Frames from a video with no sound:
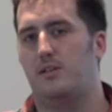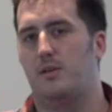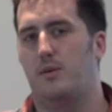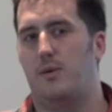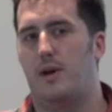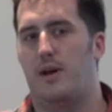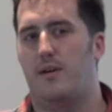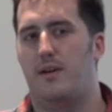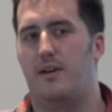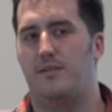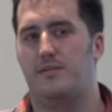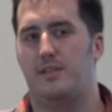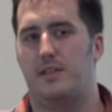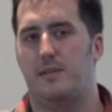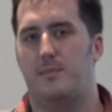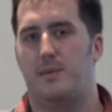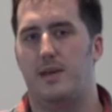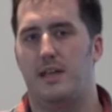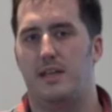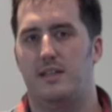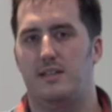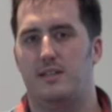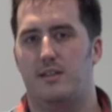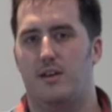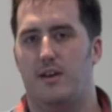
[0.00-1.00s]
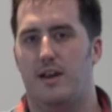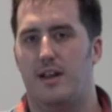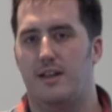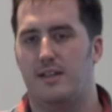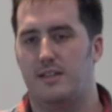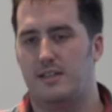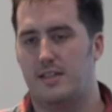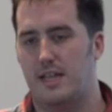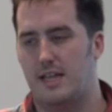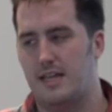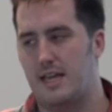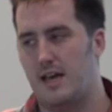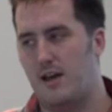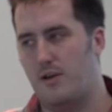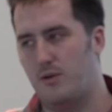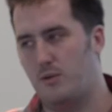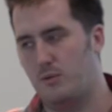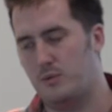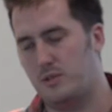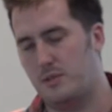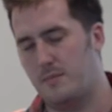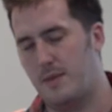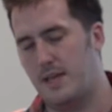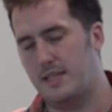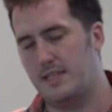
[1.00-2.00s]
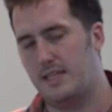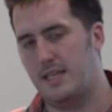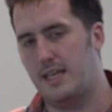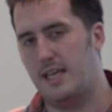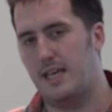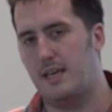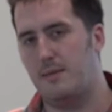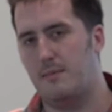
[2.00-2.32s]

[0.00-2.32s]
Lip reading: to our FTP site and send out an automatic